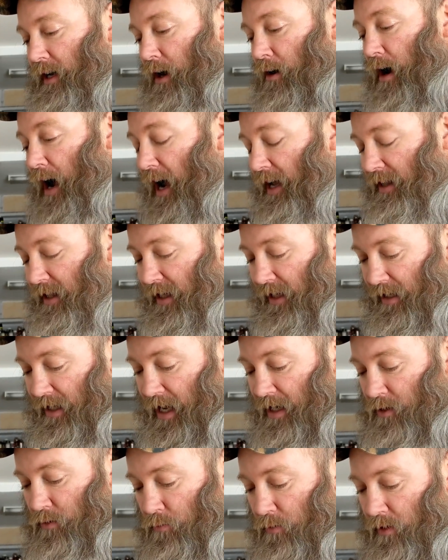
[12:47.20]
Now I think
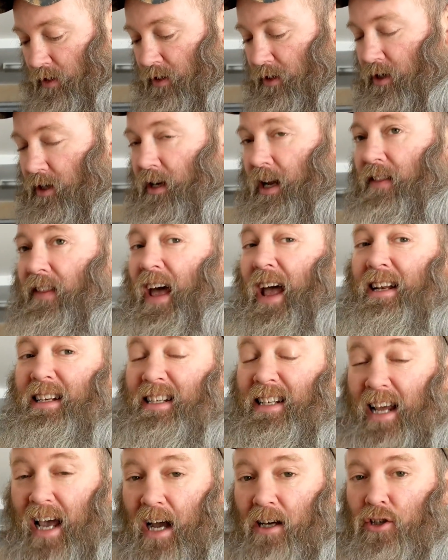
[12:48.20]
that's really good, and
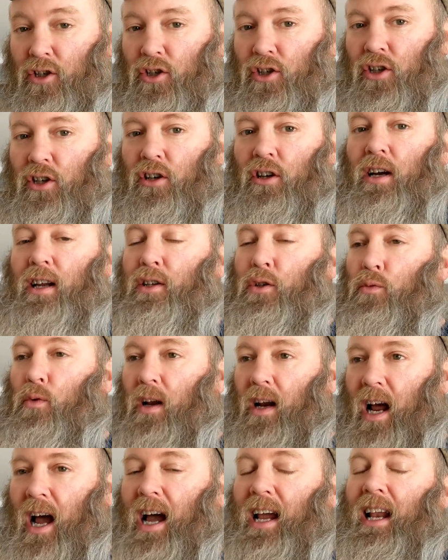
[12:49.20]
that texture is
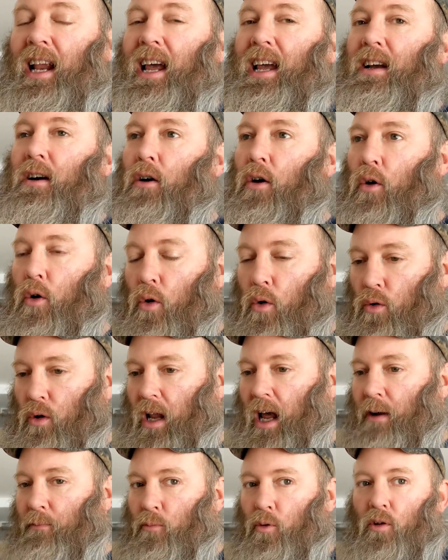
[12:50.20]
what I like a
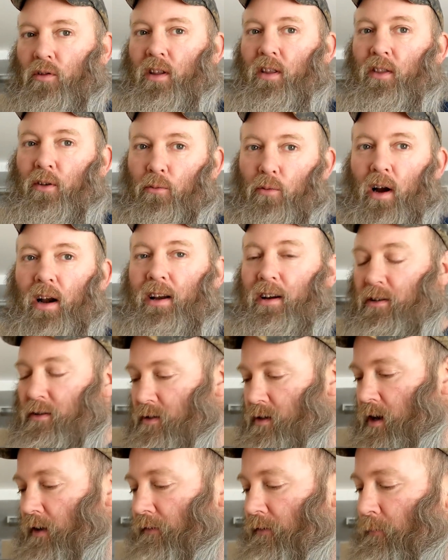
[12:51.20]
whole lot more than the Runnier
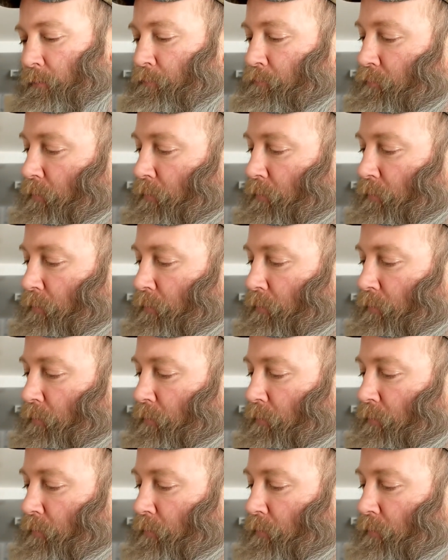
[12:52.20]
stuff.